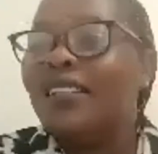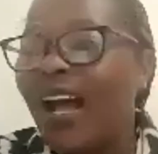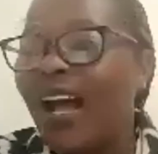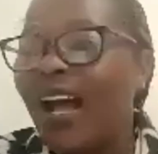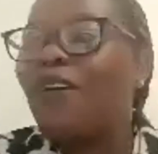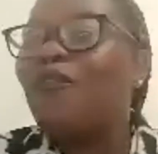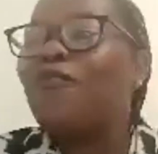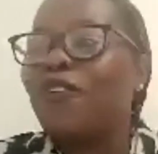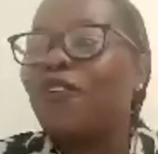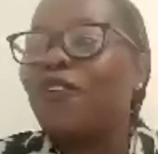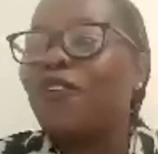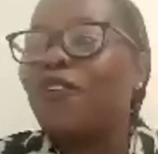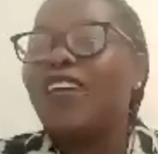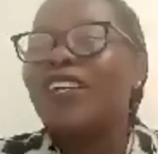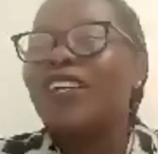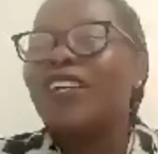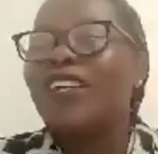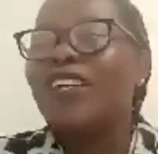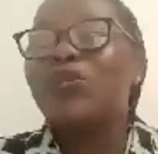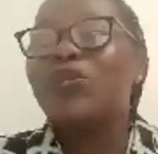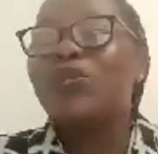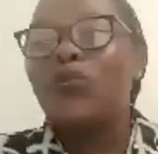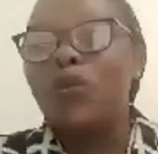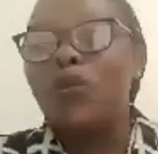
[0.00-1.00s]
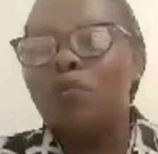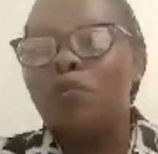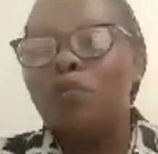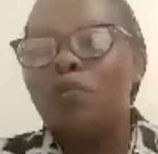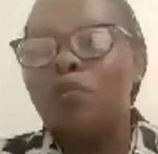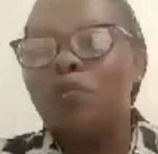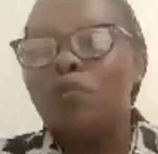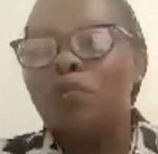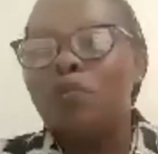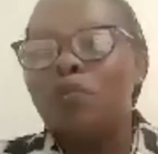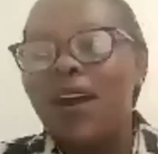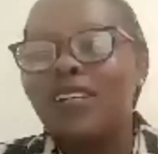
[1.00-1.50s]
There are four things we
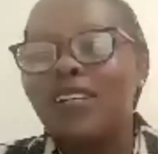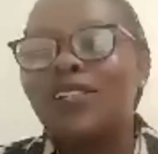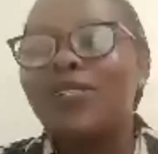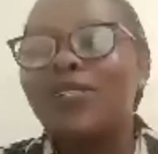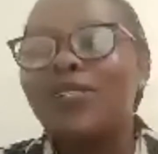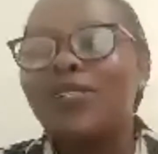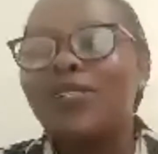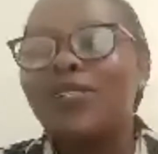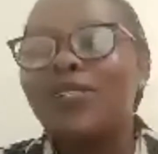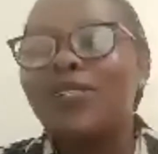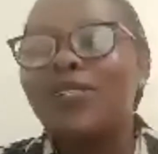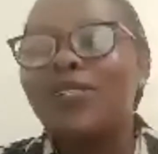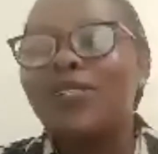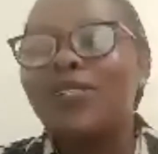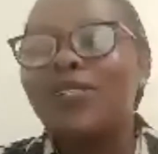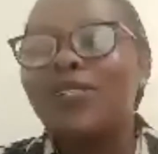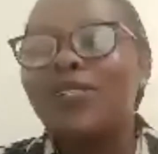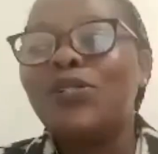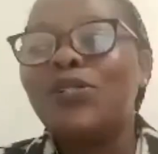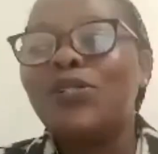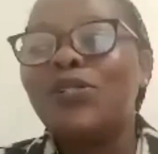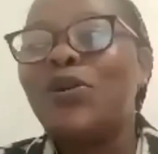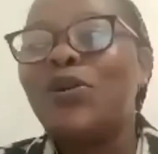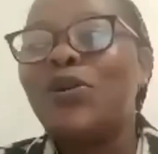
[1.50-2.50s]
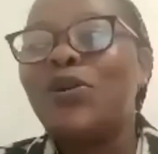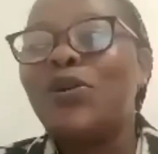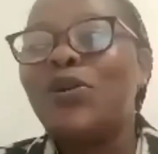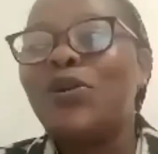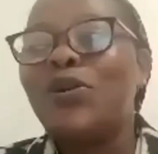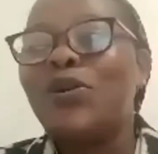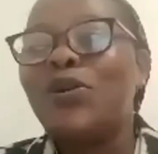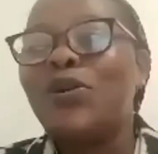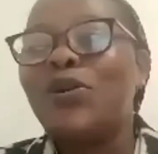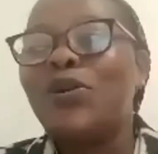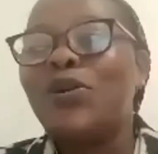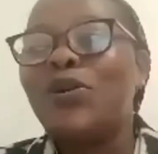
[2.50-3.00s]
must know about God's
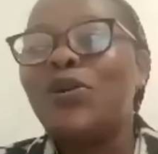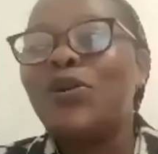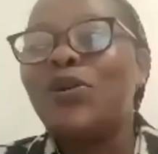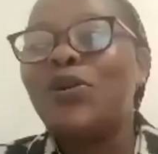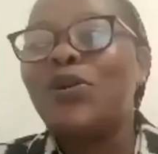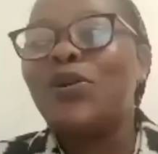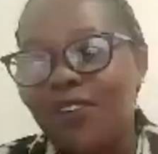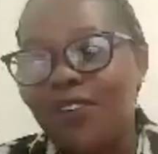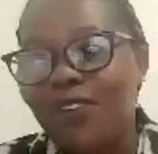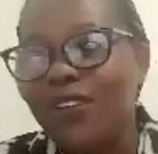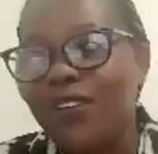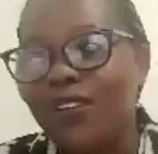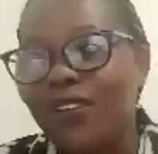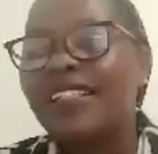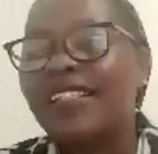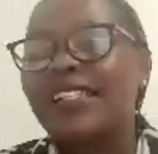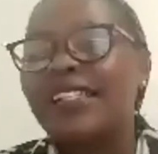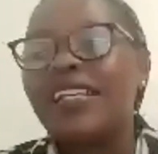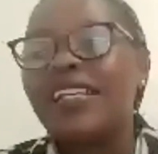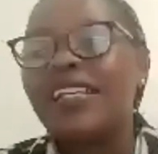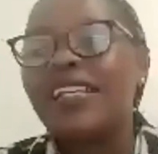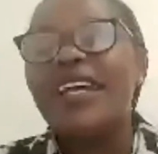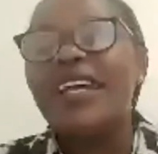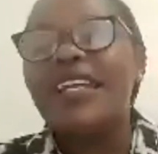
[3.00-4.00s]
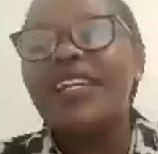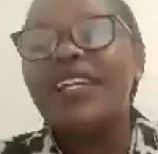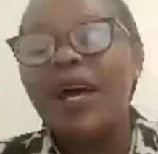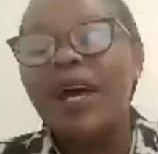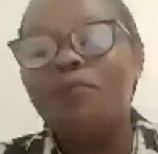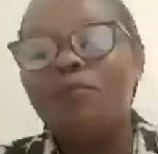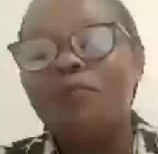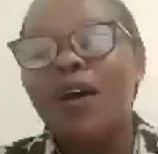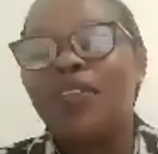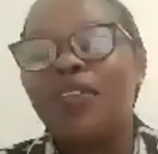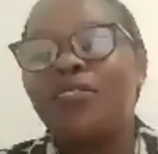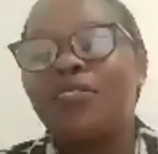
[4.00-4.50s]
covenant.
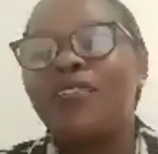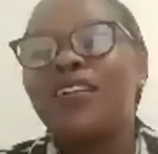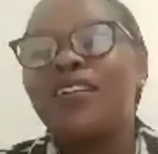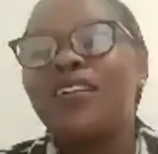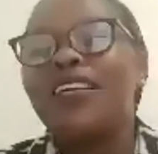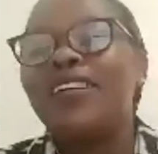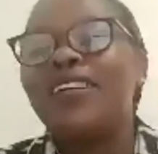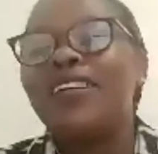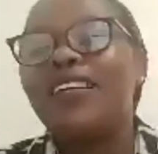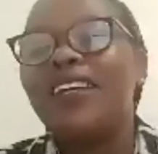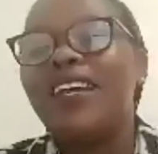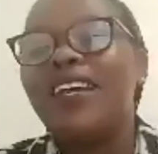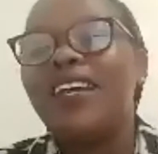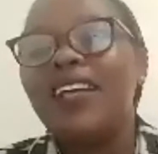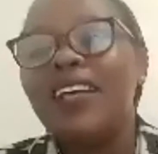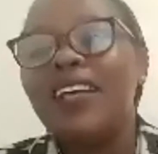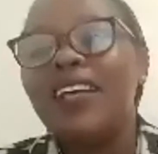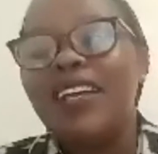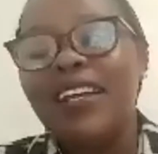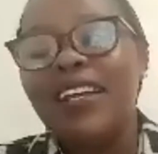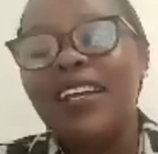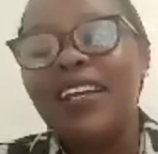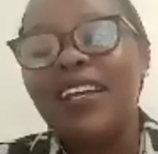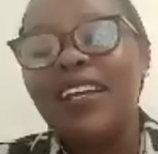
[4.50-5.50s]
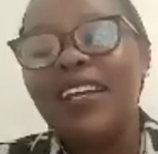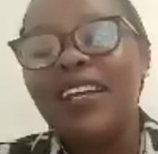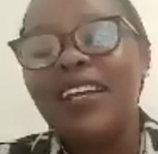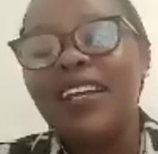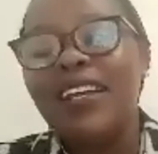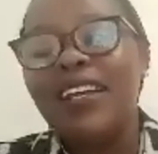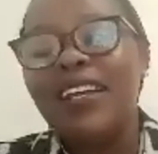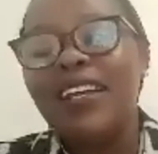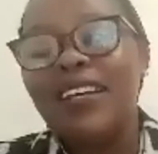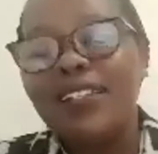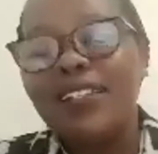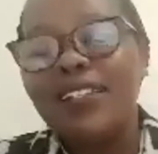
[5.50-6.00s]
Number three is
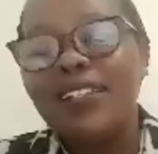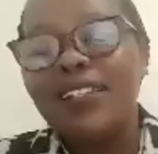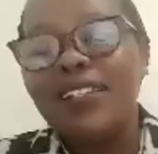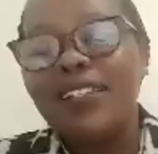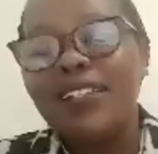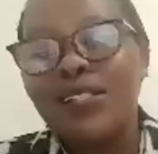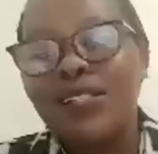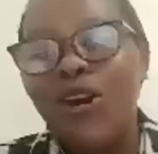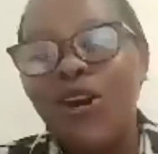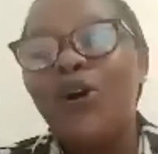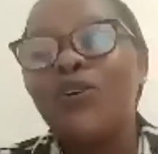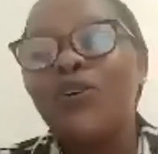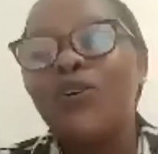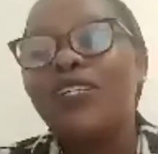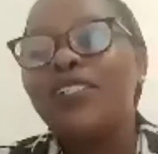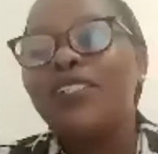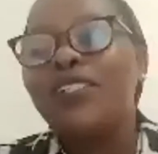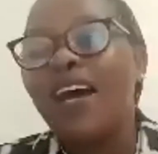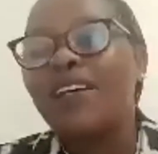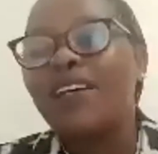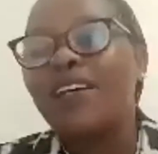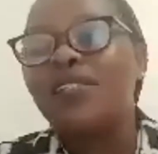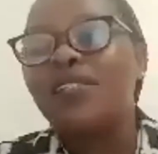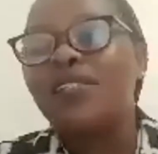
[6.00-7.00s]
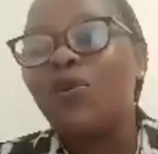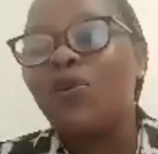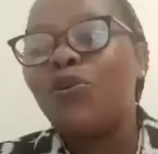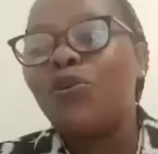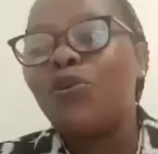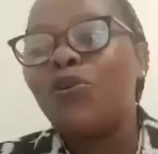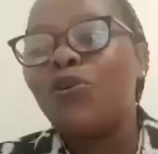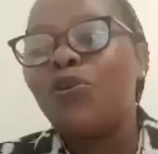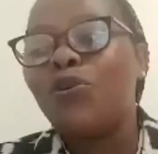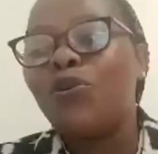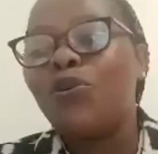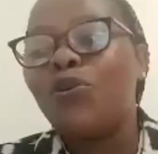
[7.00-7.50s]
God does not
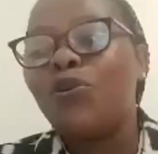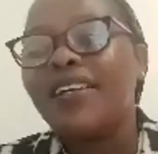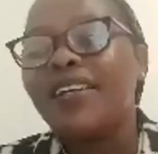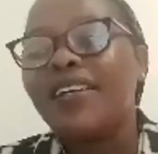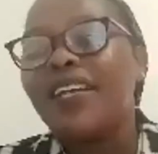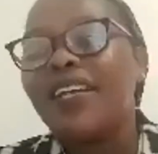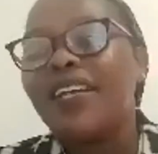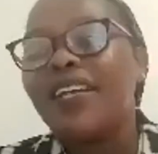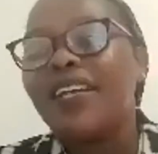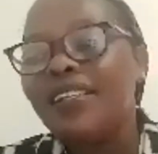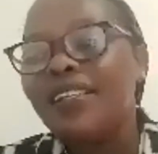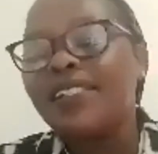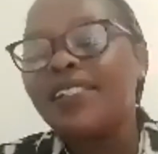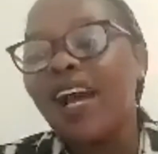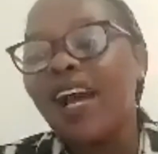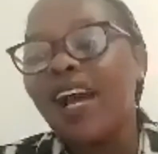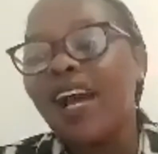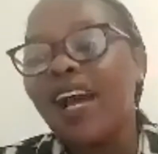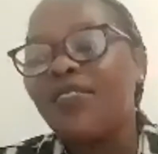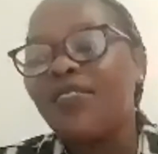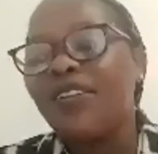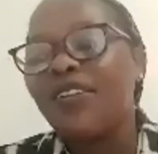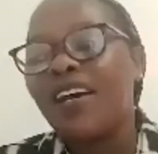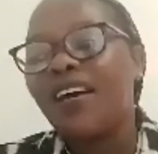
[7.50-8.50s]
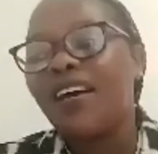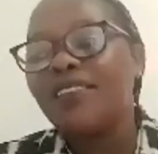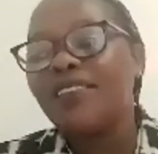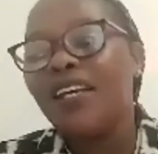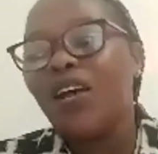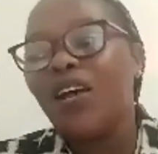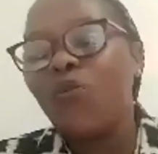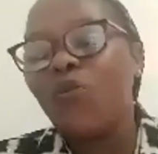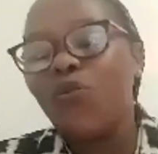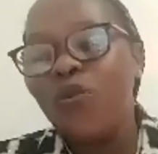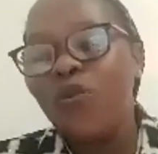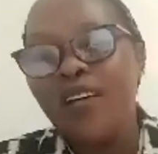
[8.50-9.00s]
break his covenant
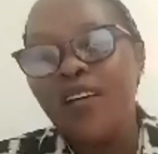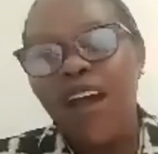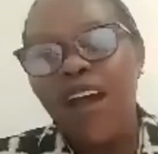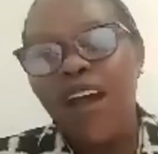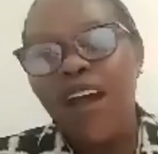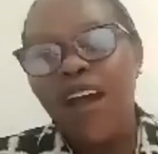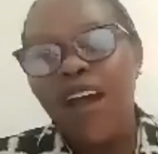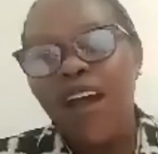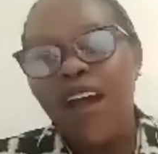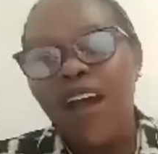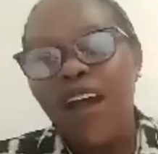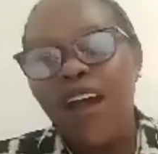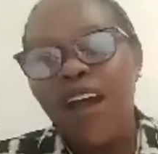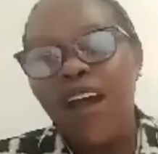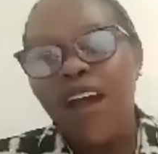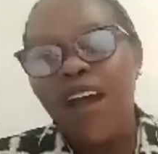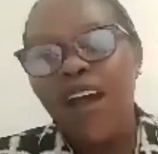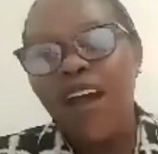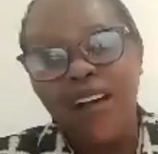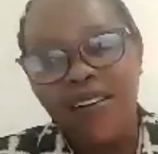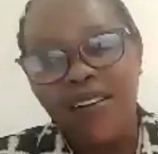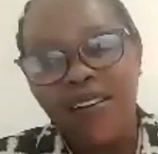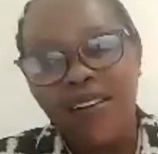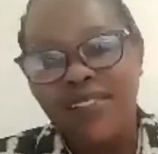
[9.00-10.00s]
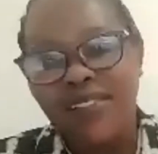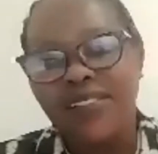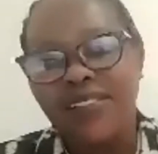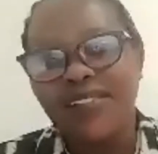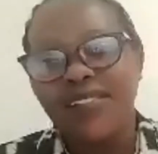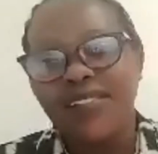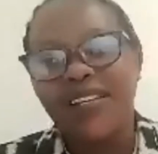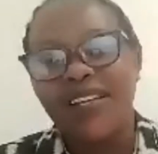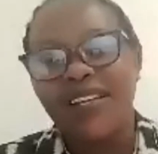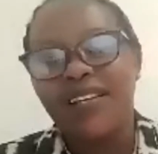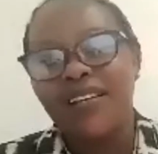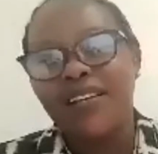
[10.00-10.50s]
with us.
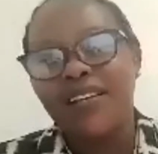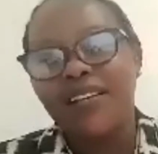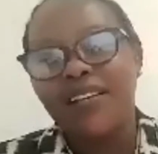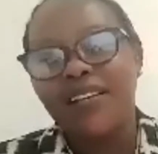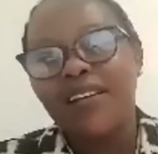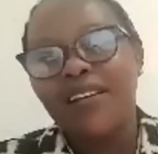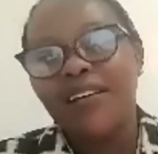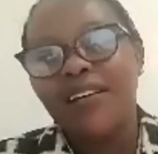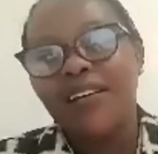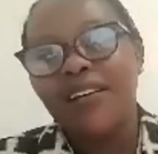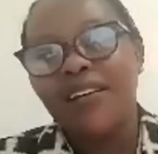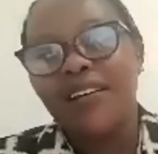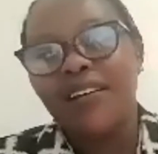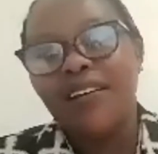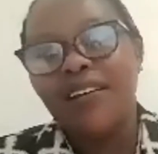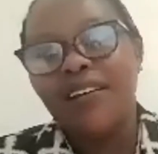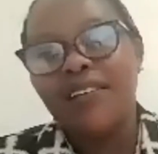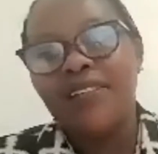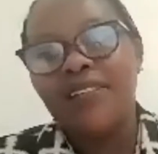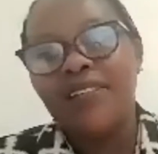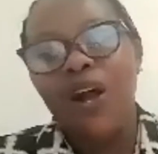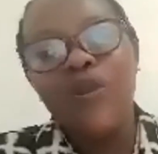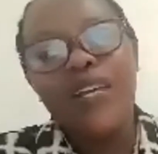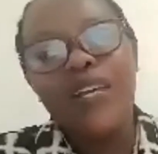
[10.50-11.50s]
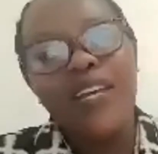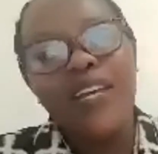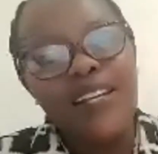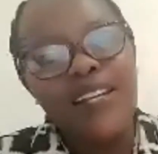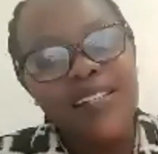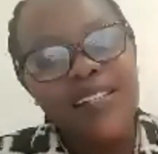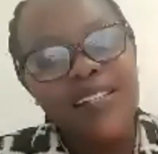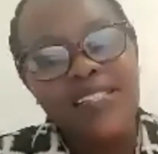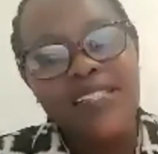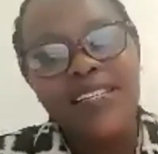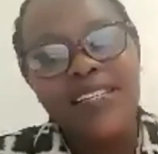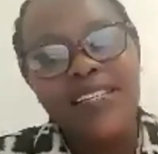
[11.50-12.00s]
Yeah, we
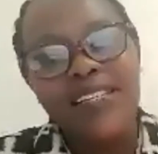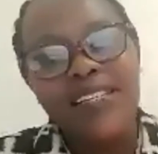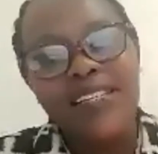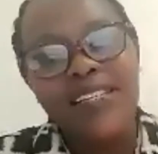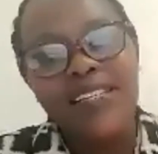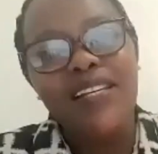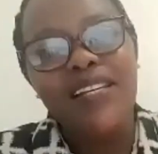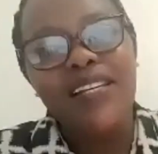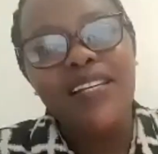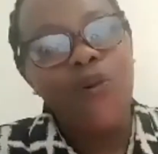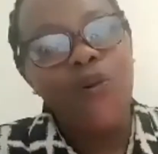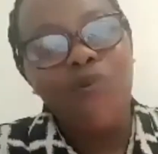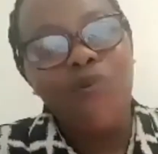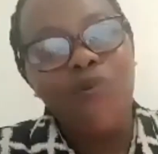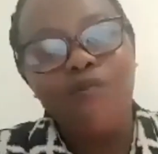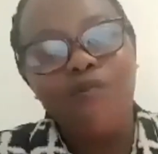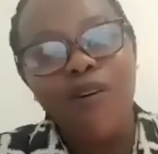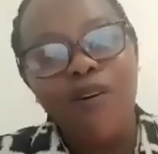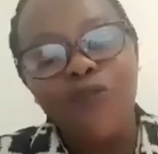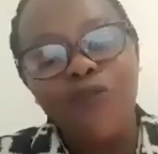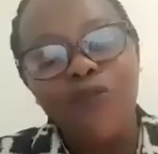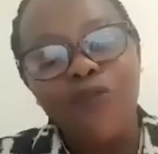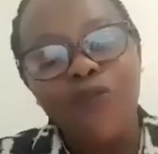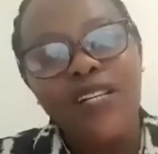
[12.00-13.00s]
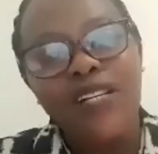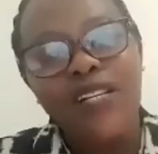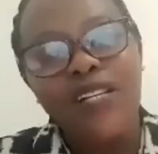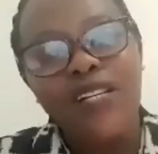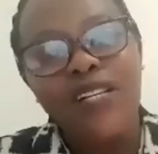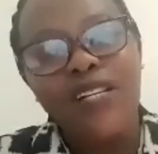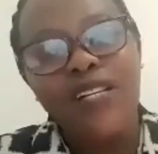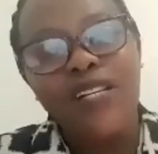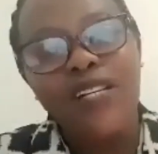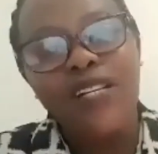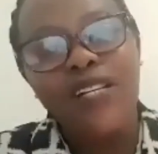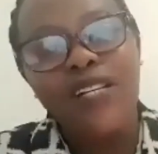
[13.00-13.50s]
can see our
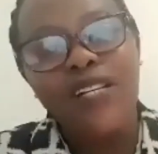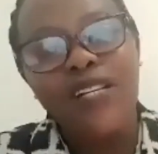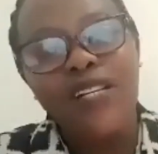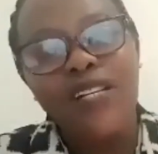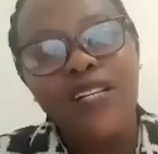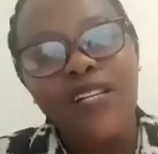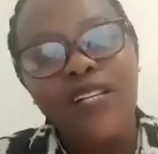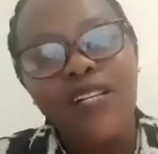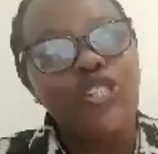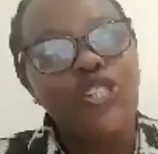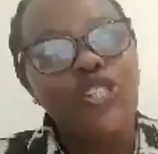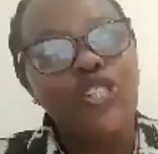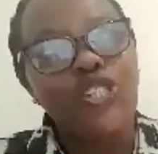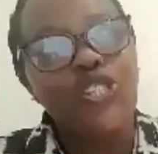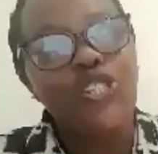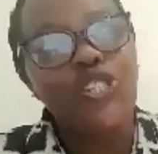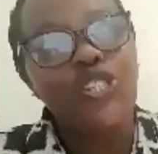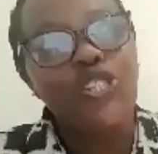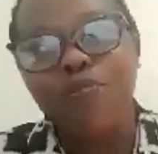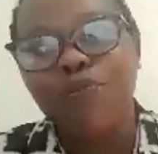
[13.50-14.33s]
foundation is scripture.